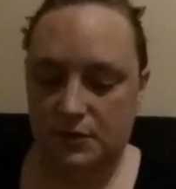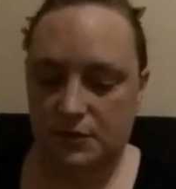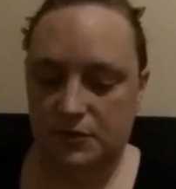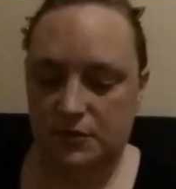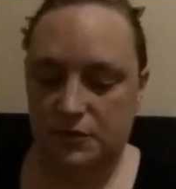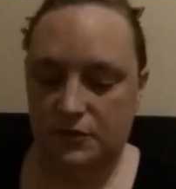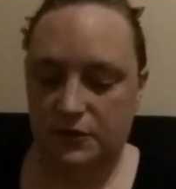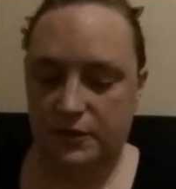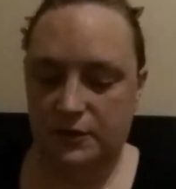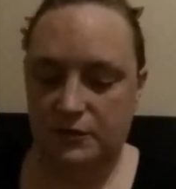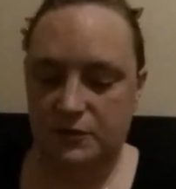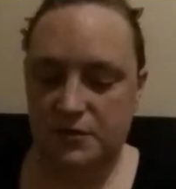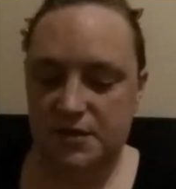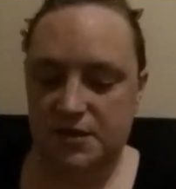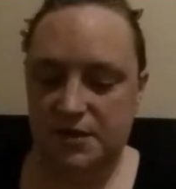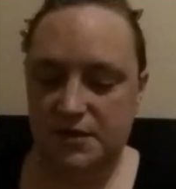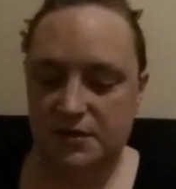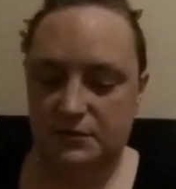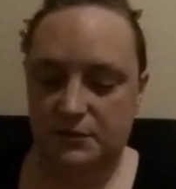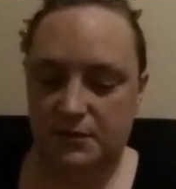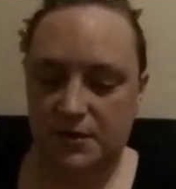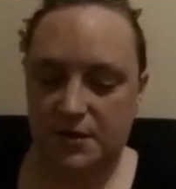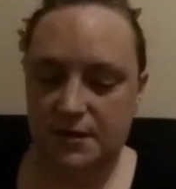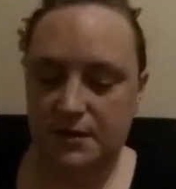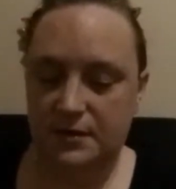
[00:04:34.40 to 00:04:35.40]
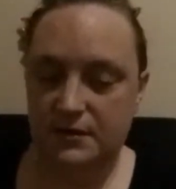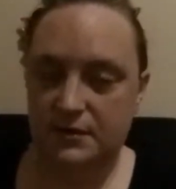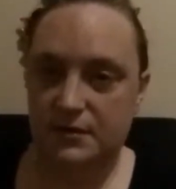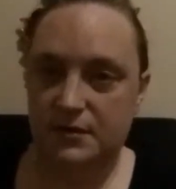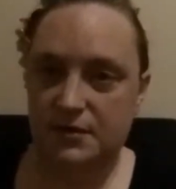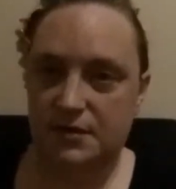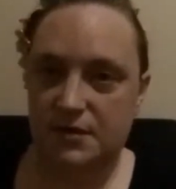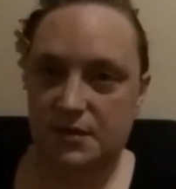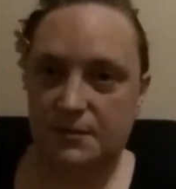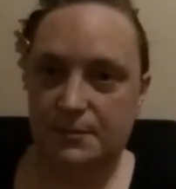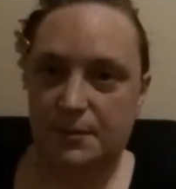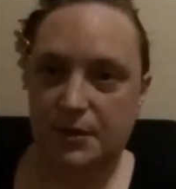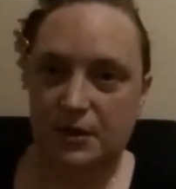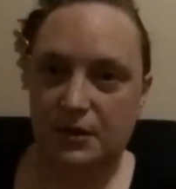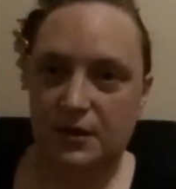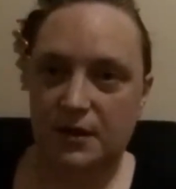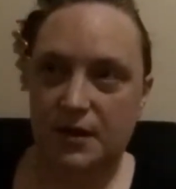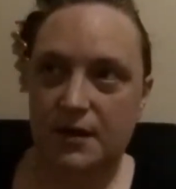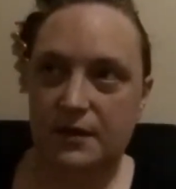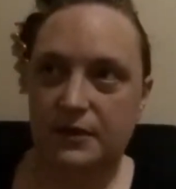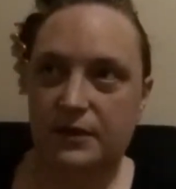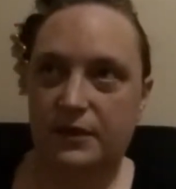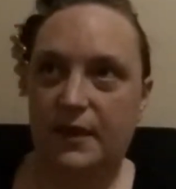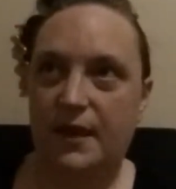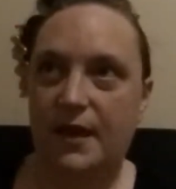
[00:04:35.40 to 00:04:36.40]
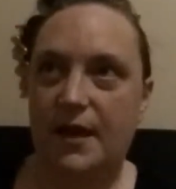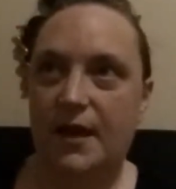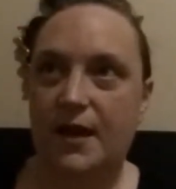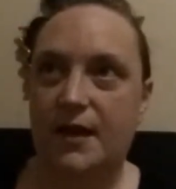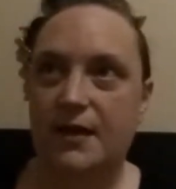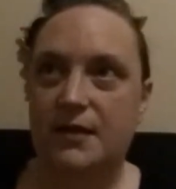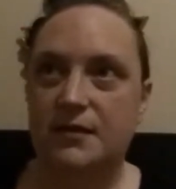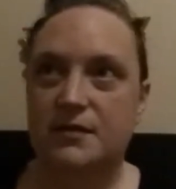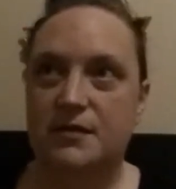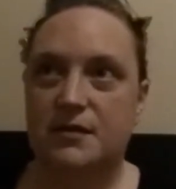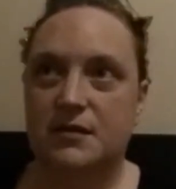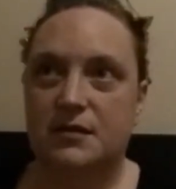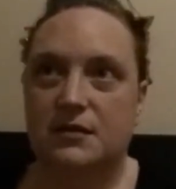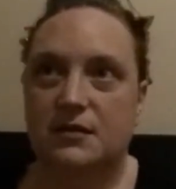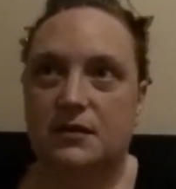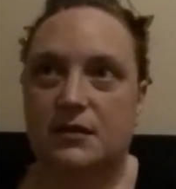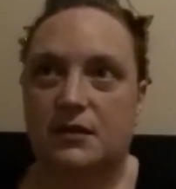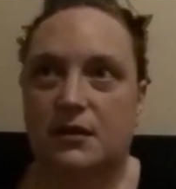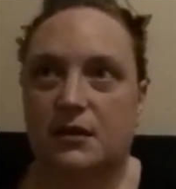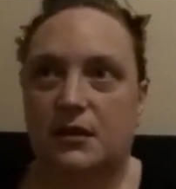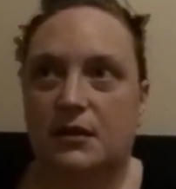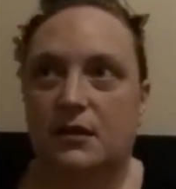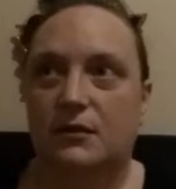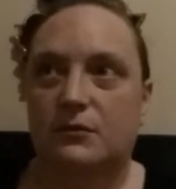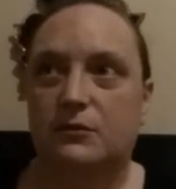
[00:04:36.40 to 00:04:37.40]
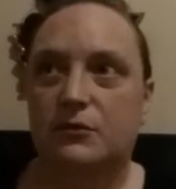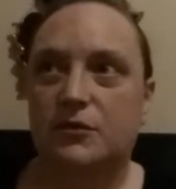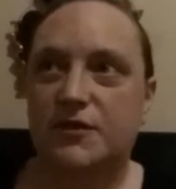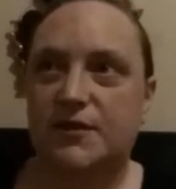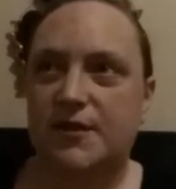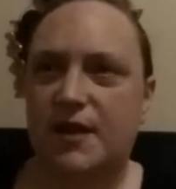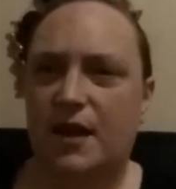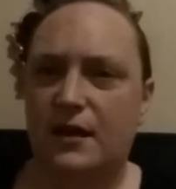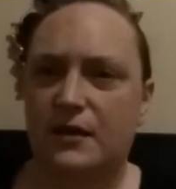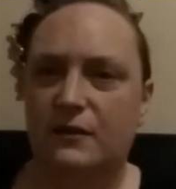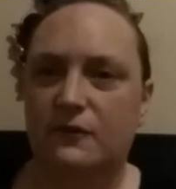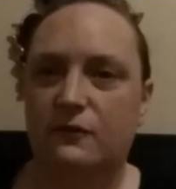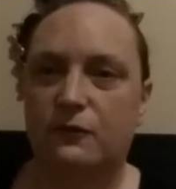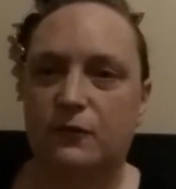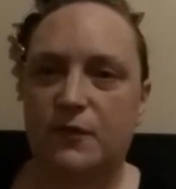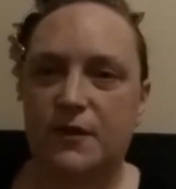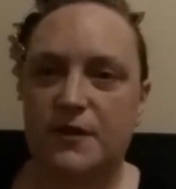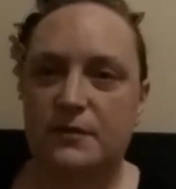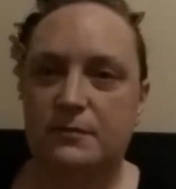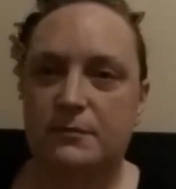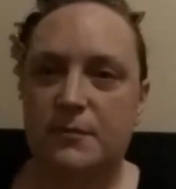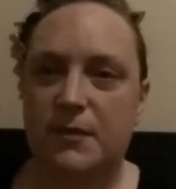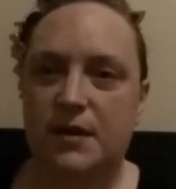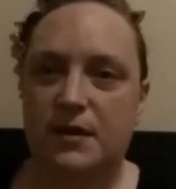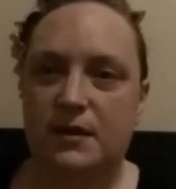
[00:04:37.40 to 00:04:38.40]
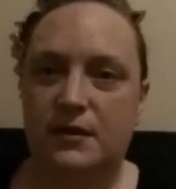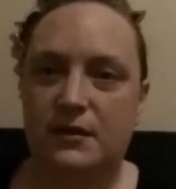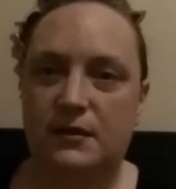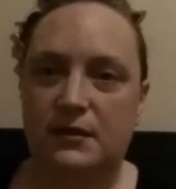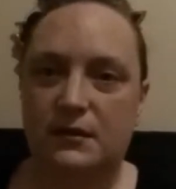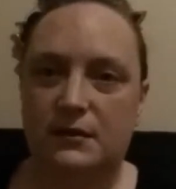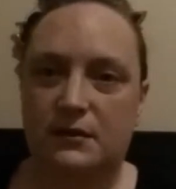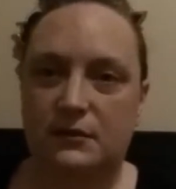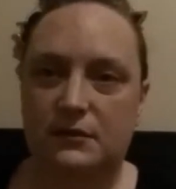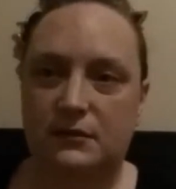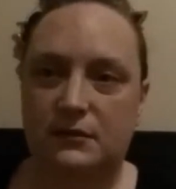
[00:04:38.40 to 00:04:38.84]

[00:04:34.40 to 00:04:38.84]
So there was this one spirit that was kind of with me,